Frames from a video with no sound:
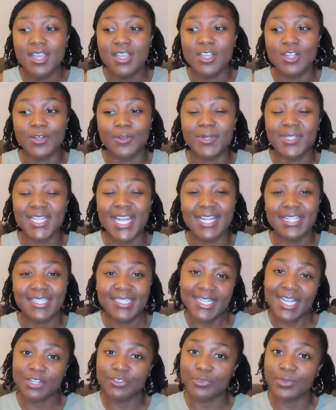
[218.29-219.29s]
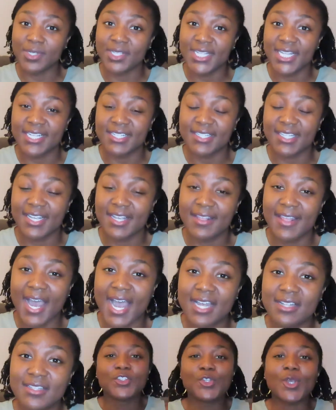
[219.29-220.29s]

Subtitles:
you know, a tight schedule and things like that.